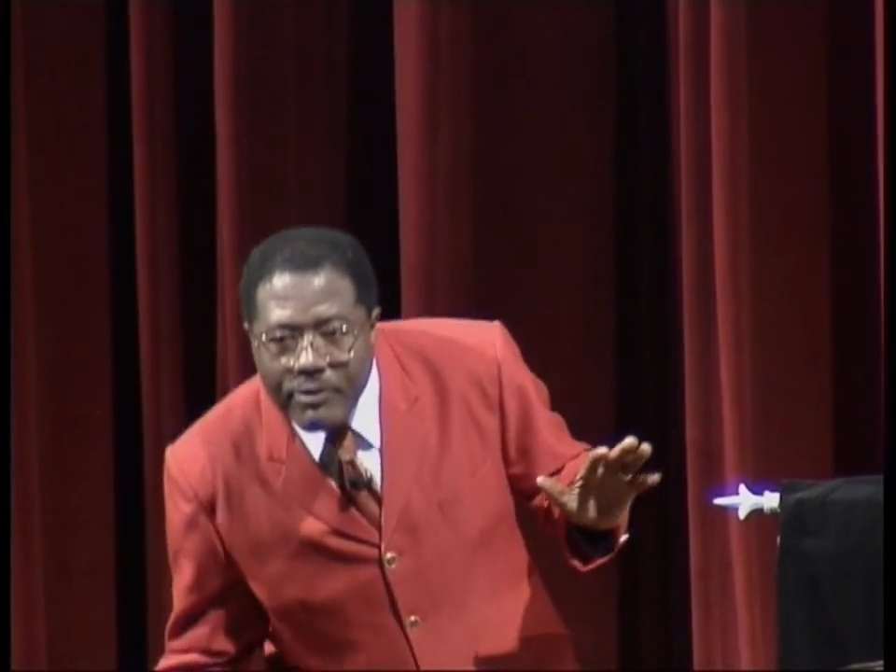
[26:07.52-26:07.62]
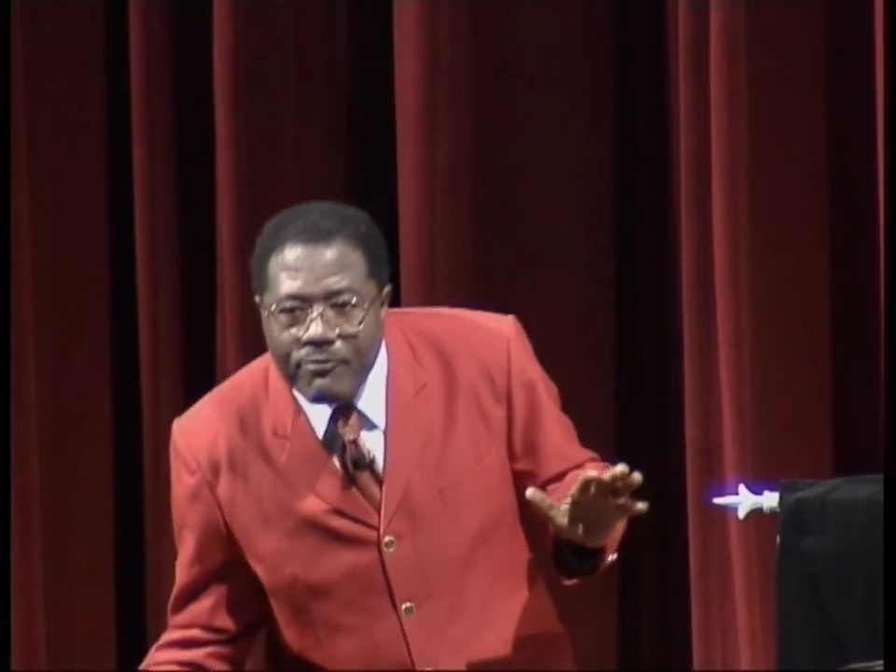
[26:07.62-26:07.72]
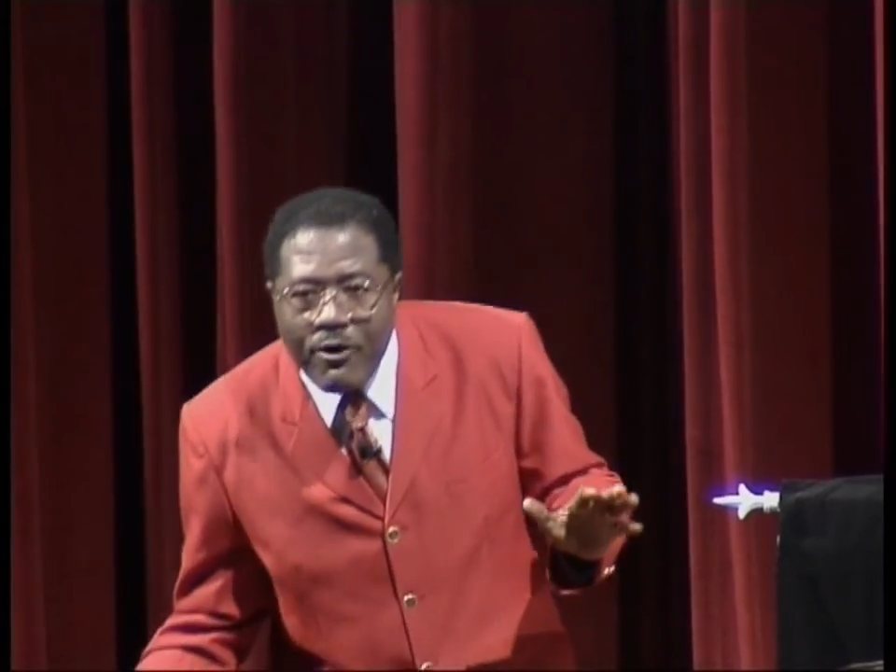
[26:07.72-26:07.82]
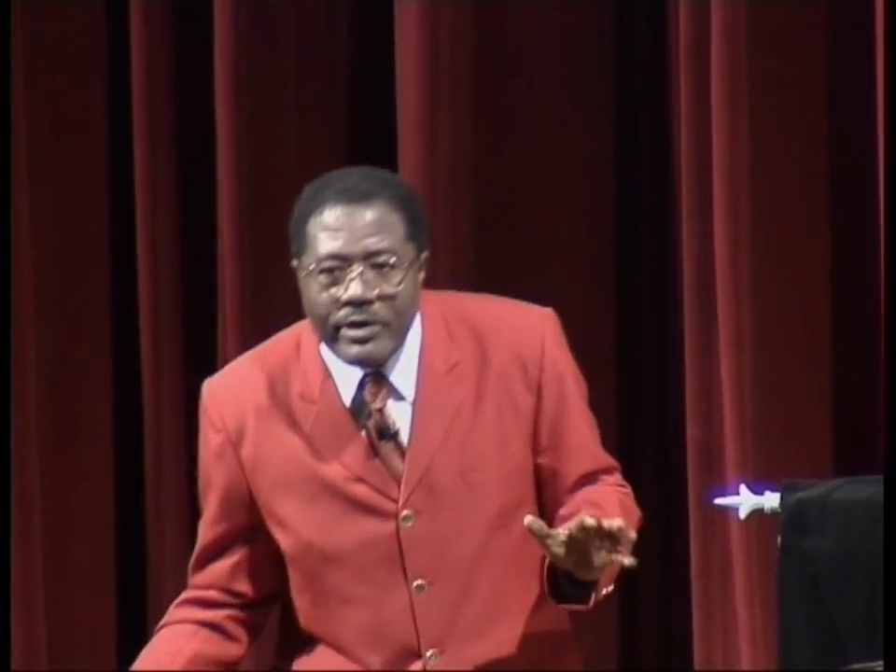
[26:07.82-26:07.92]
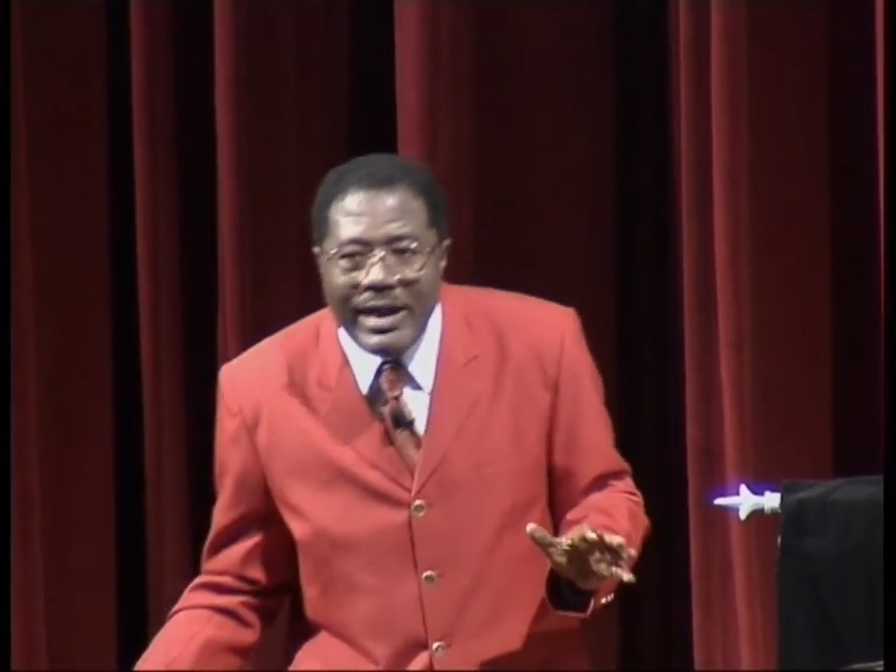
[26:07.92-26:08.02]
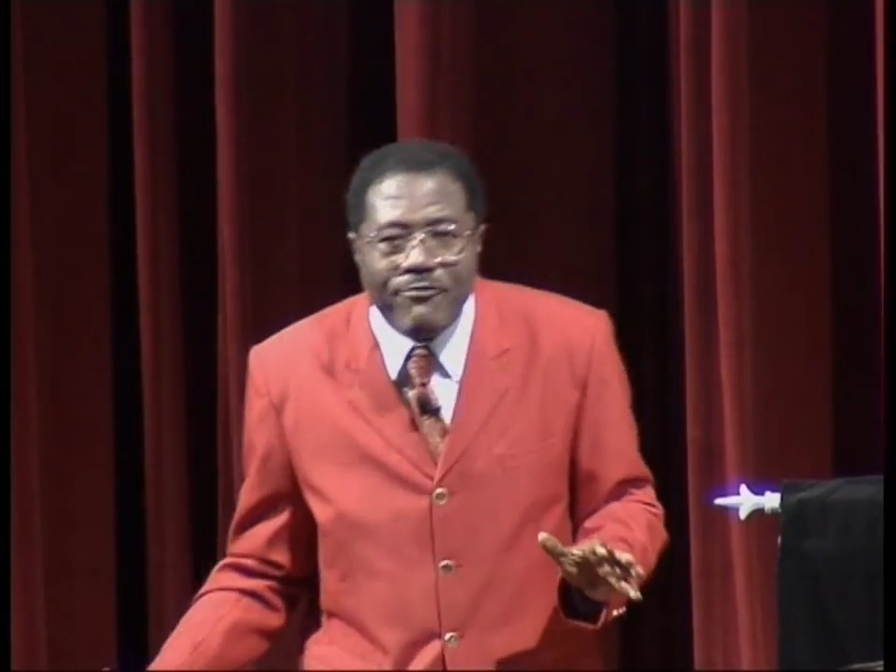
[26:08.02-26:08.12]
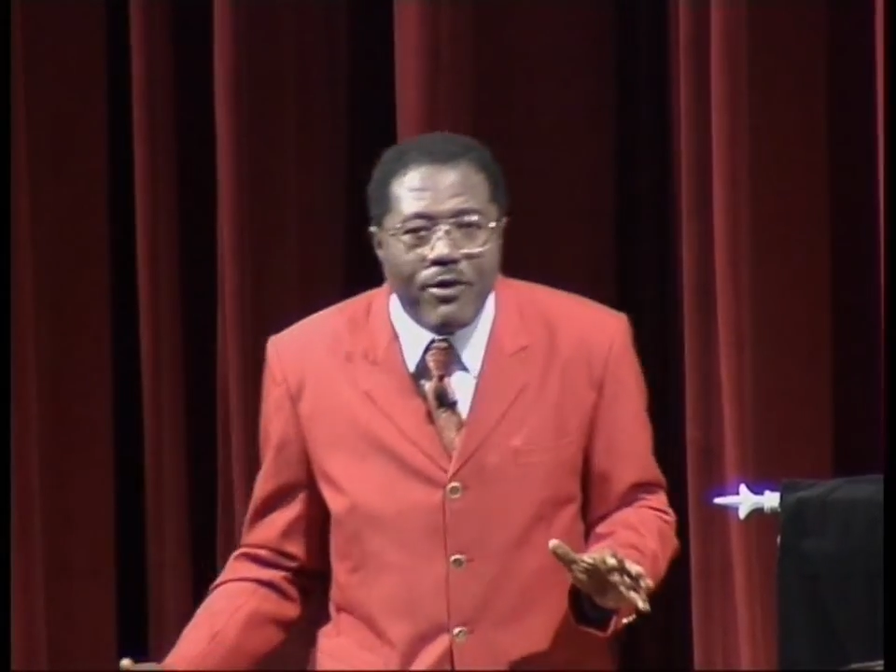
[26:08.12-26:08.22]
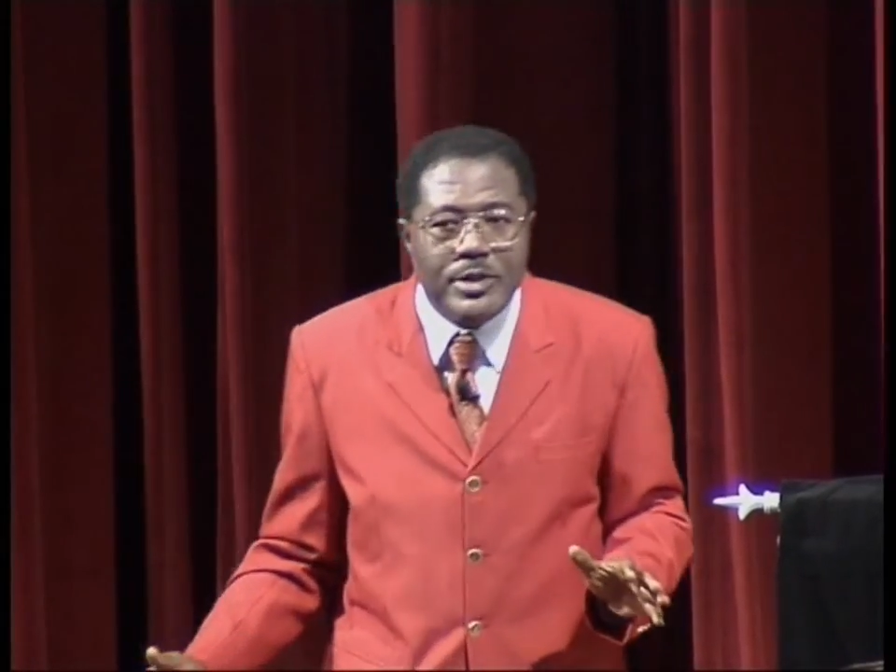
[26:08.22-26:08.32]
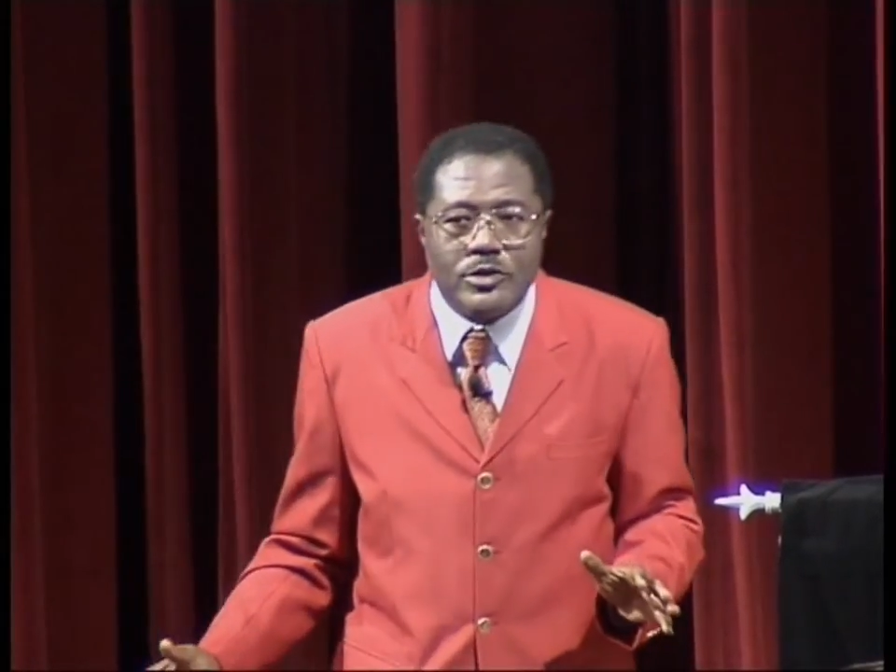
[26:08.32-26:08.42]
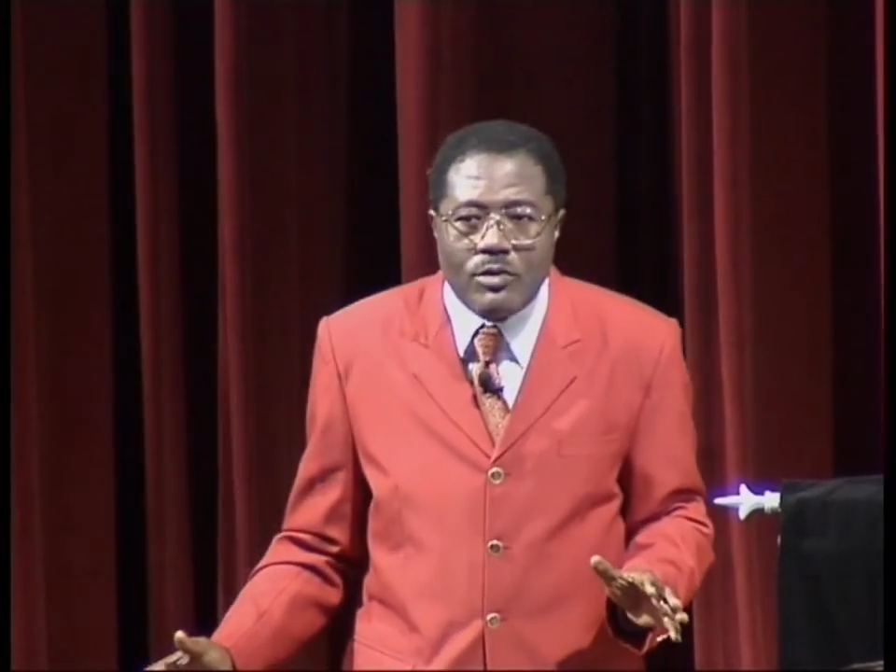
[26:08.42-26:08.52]
fell down
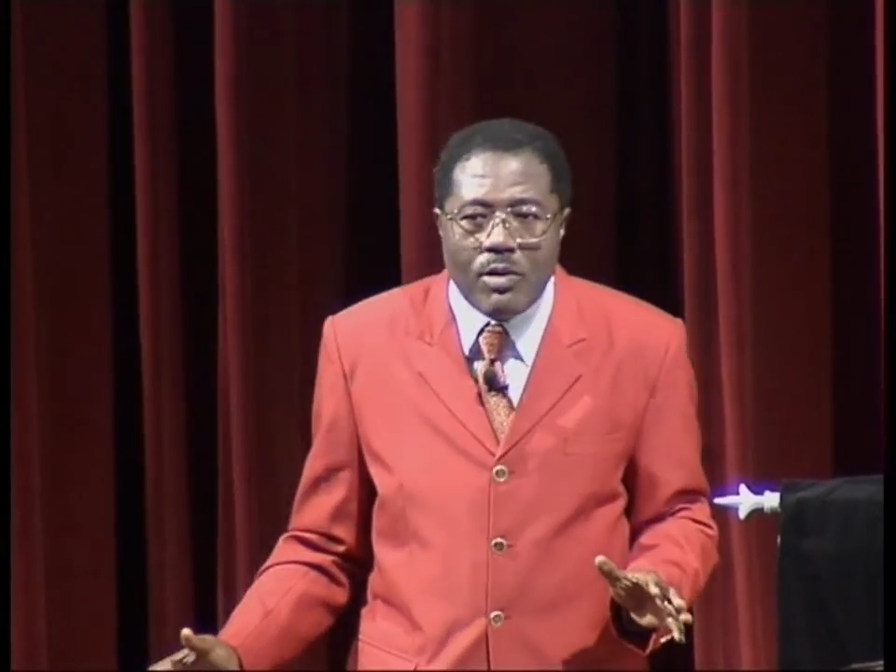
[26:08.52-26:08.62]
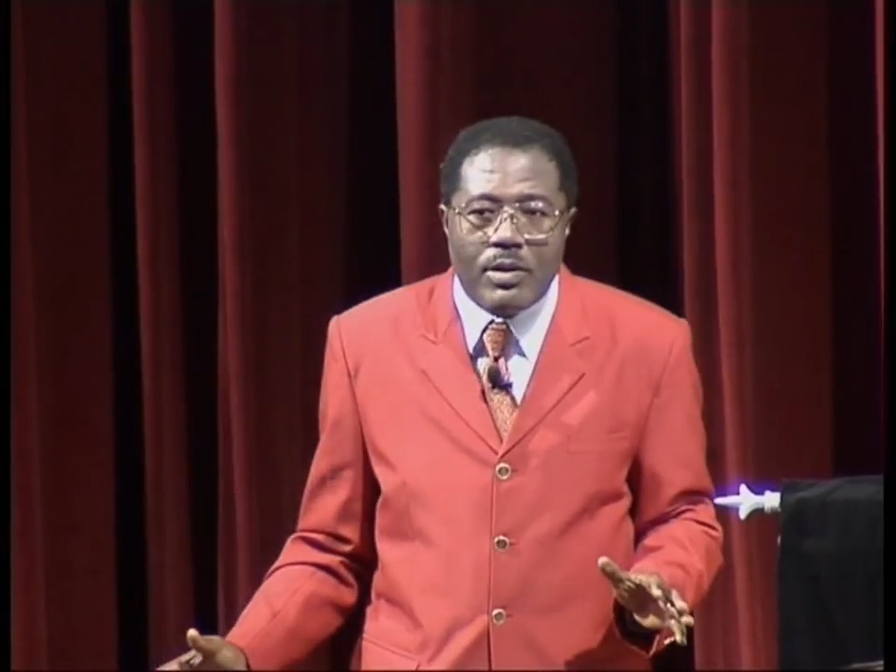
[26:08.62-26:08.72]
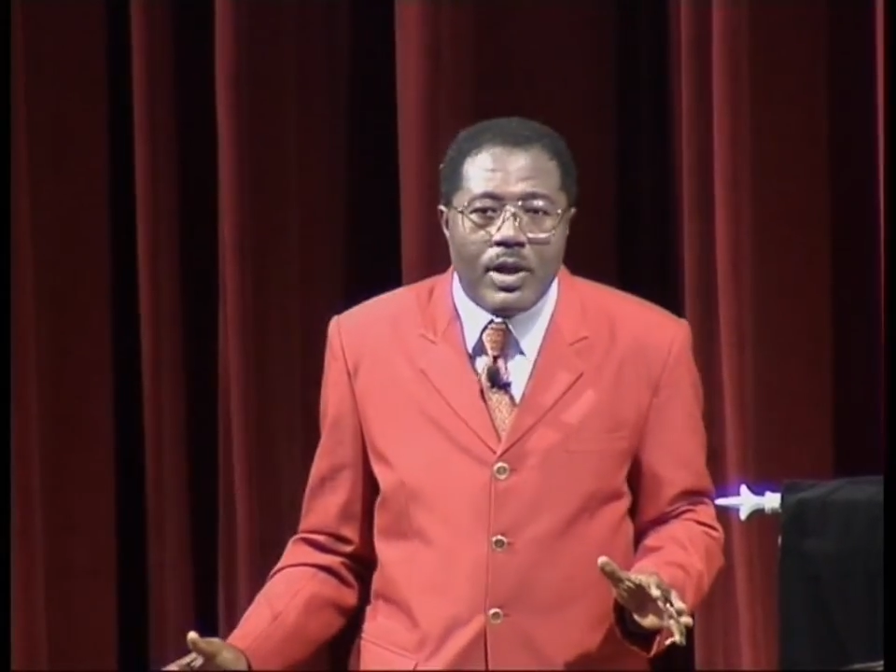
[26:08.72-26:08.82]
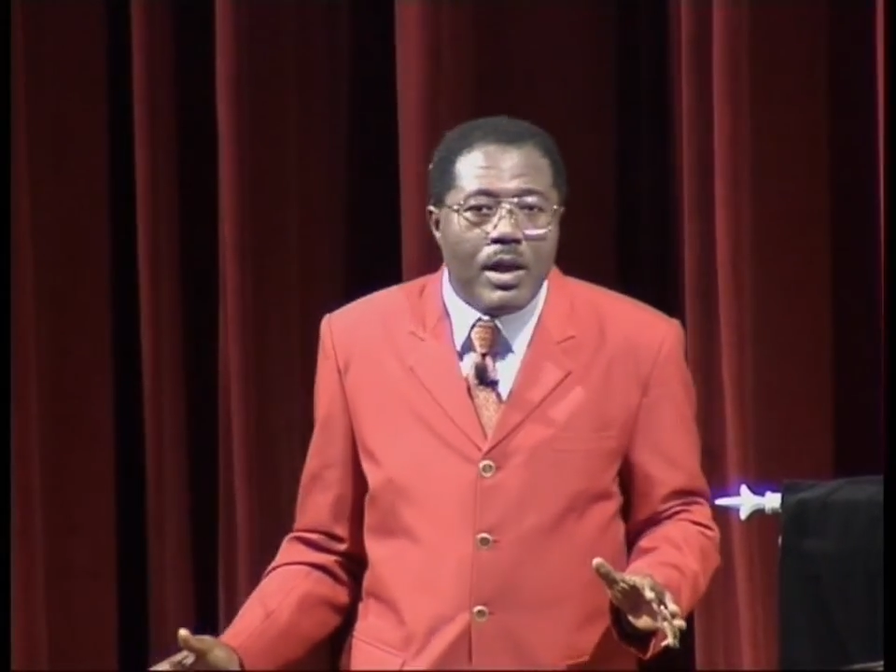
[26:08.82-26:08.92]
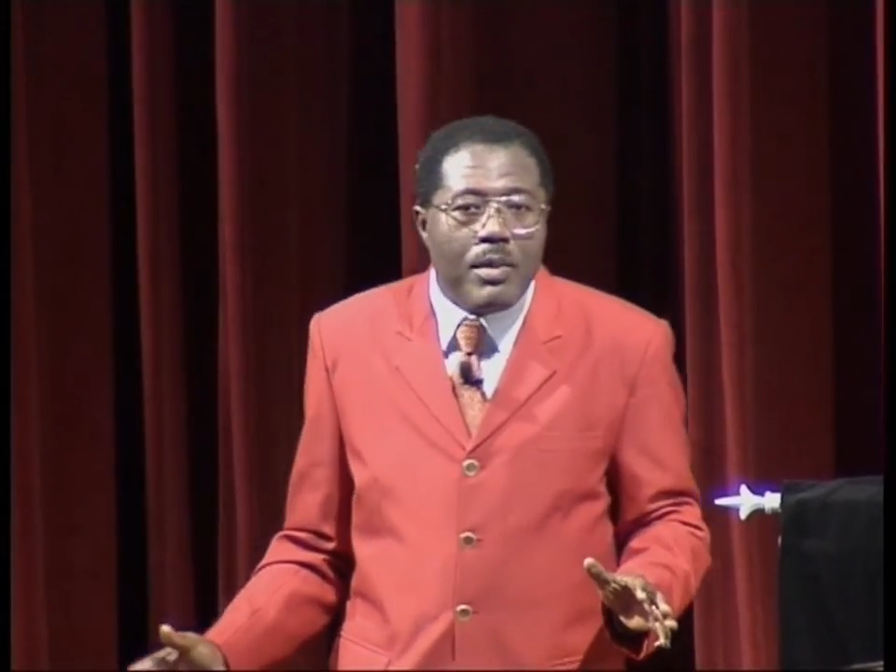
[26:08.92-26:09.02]
from his throne